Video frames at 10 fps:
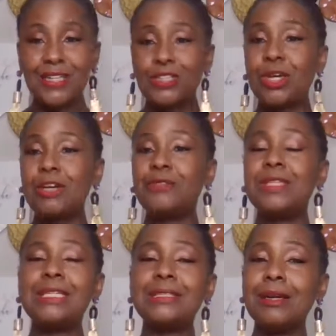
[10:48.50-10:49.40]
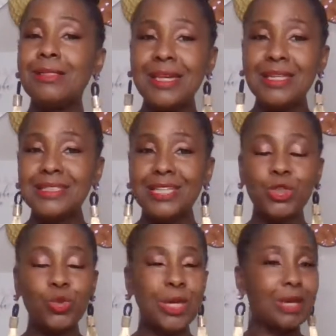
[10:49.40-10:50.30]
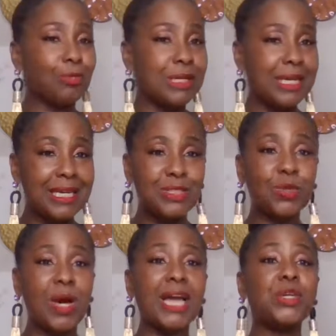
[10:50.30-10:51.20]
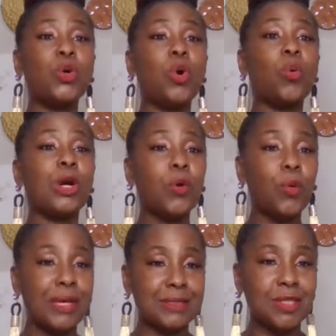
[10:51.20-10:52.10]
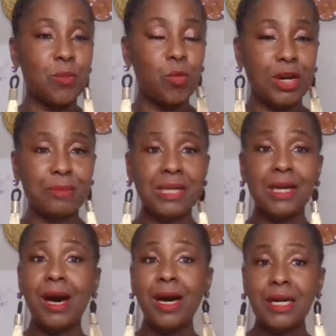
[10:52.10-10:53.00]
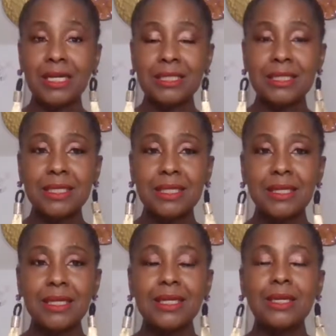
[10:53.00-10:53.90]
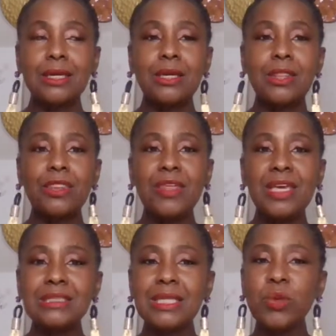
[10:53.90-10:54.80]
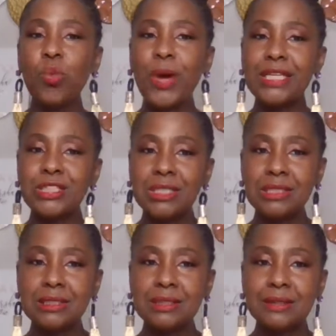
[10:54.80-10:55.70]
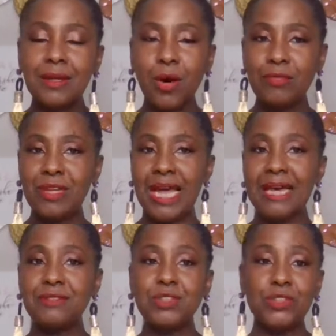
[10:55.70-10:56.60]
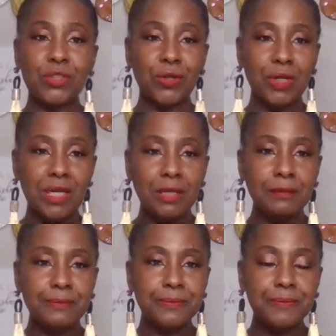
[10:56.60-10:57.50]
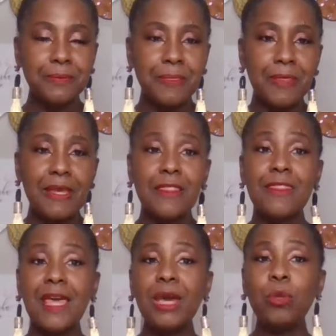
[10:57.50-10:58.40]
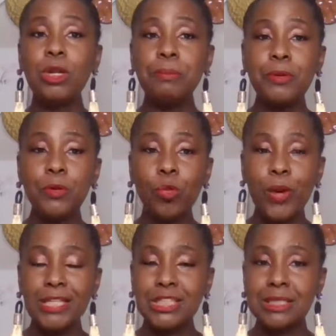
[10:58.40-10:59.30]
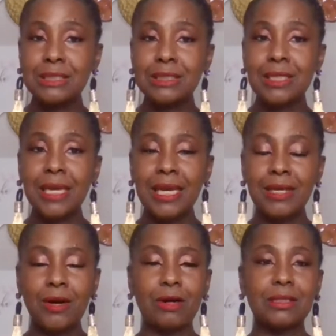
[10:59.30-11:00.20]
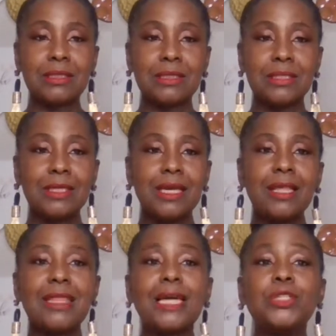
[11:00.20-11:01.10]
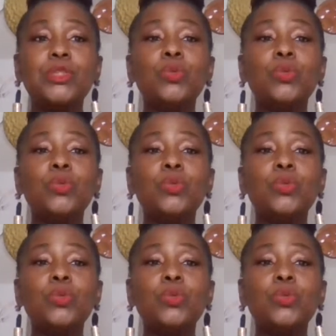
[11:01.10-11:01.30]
So if these are things that you can relate to, I know we're going somewhere, because these little wedges of life's journey, they will put wedges in us that